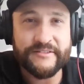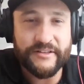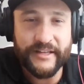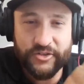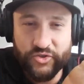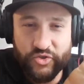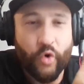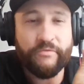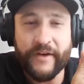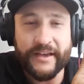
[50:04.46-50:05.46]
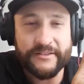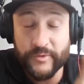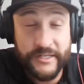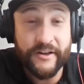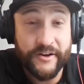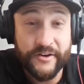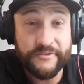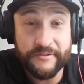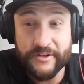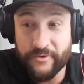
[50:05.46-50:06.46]
like so fast. We did
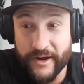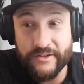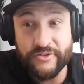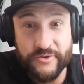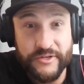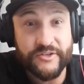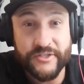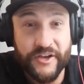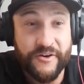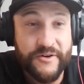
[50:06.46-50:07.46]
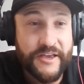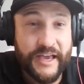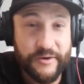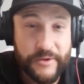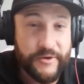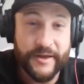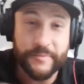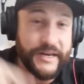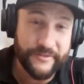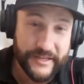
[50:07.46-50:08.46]
150 grand 2 years ago, and we went up
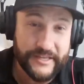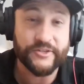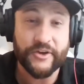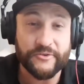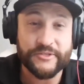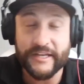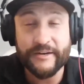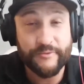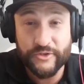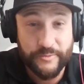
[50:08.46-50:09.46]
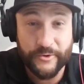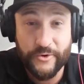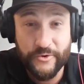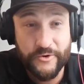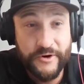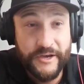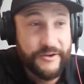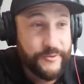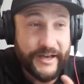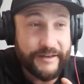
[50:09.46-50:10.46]
and down the East Coast, and it was super cool.
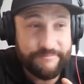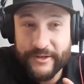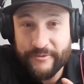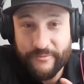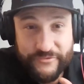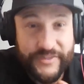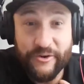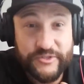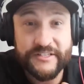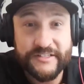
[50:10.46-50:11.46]
We got, you know, thousands